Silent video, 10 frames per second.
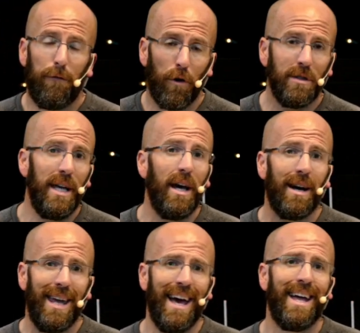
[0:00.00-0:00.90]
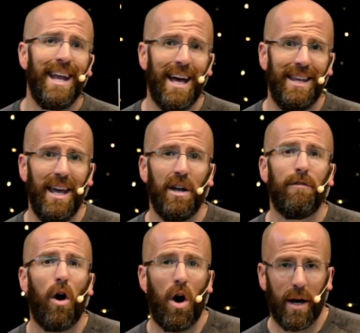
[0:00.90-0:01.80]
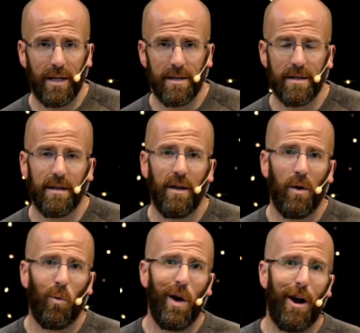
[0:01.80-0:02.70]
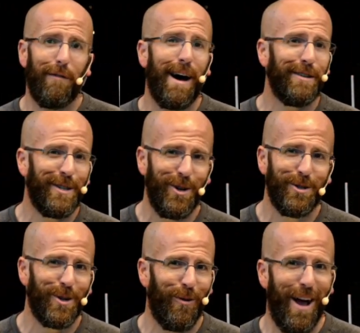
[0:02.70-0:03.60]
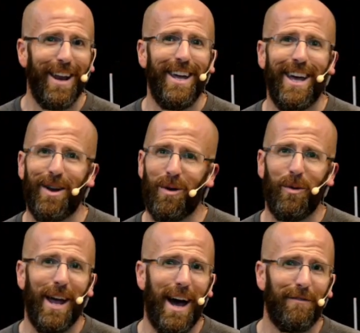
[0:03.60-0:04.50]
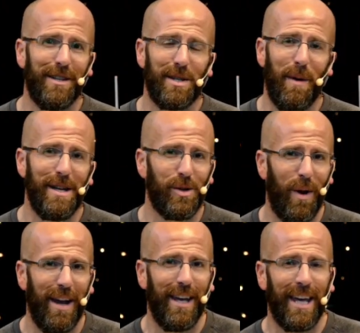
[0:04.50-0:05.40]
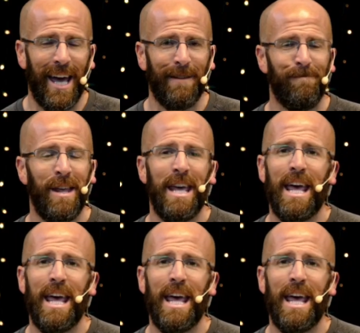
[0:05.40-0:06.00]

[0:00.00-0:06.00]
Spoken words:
fully again at the end of August when our volunteers are ready and when we have the space ready again.